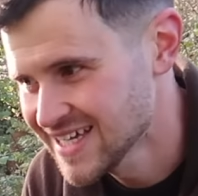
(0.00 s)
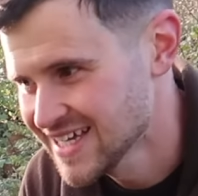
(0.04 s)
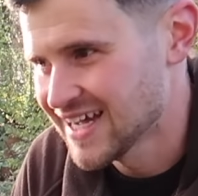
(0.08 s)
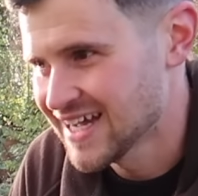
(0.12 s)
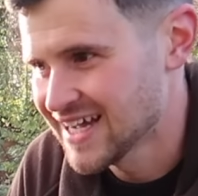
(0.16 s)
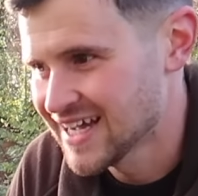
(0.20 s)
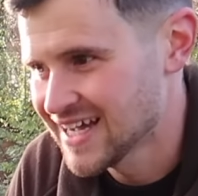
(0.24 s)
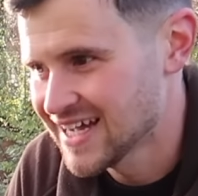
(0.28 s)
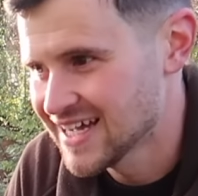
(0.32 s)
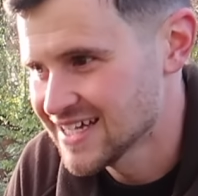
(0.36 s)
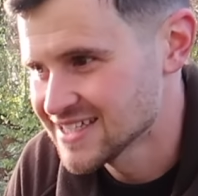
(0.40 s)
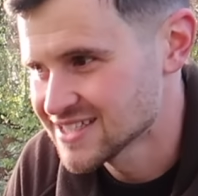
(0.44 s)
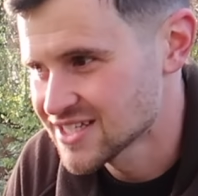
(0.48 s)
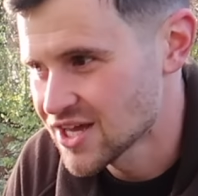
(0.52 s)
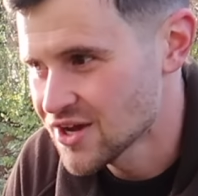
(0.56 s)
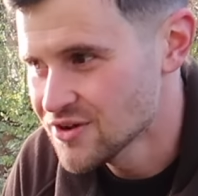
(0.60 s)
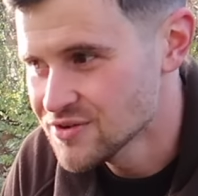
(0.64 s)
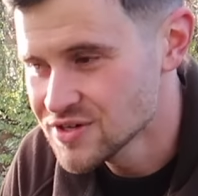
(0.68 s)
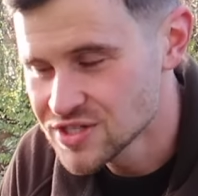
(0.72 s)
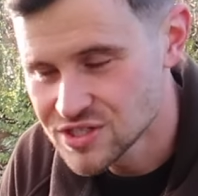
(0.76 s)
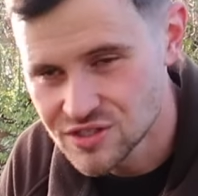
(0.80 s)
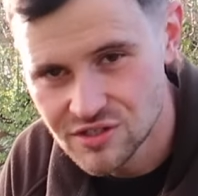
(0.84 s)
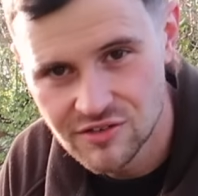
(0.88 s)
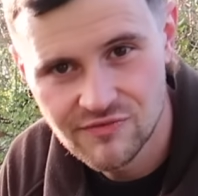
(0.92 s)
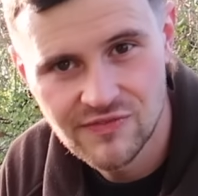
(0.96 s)
and the
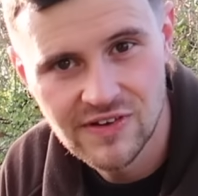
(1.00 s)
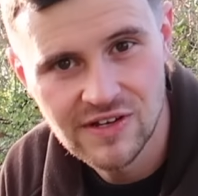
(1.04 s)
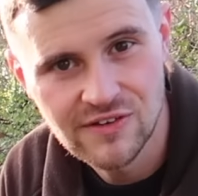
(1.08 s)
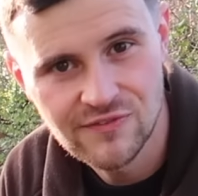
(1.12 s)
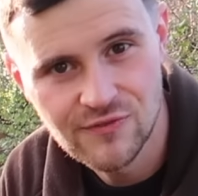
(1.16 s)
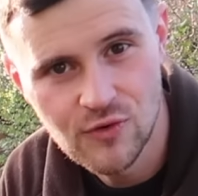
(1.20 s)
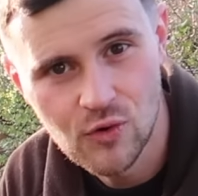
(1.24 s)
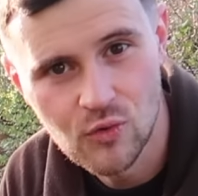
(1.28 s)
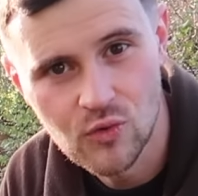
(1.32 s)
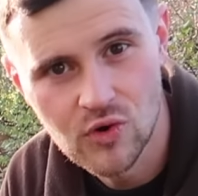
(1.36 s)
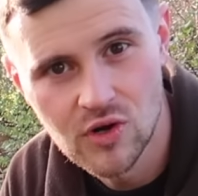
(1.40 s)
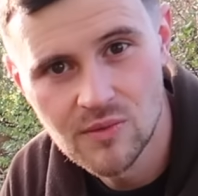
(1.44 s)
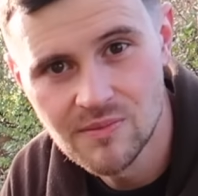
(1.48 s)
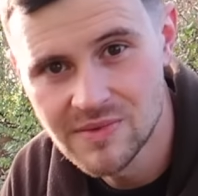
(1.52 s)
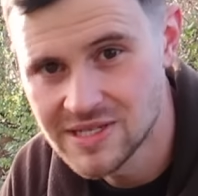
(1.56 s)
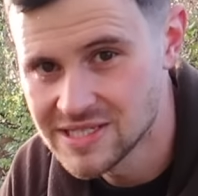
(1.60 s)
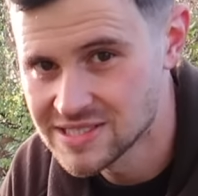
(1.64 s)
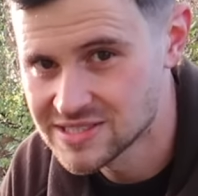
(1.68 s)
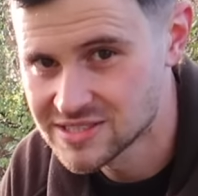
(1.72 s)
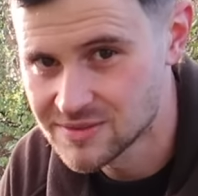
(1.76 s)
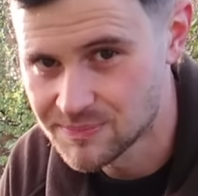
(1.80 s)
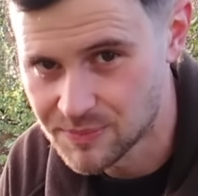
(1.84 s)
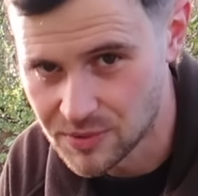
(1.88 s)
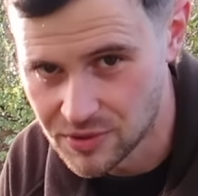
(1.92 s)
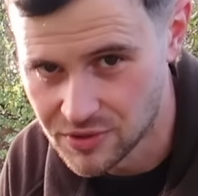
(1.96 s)
only good thing for them is
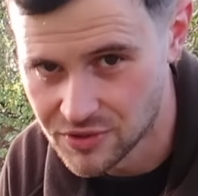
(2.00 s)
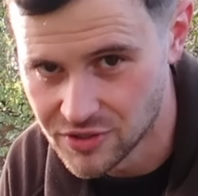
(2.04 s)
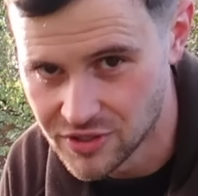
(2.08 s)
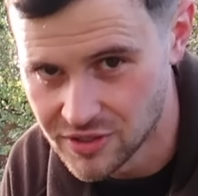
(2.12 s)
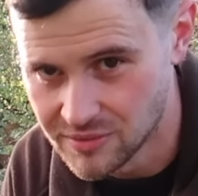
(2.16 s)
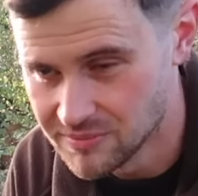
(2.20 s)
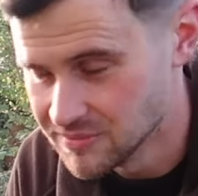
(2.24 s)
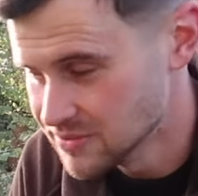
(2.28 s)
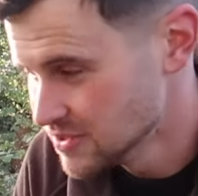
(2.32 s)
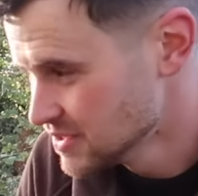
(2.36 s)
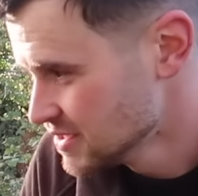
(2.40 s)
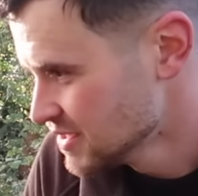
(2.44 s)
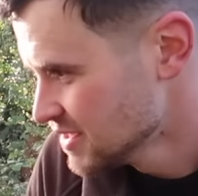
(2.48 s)
to burn them.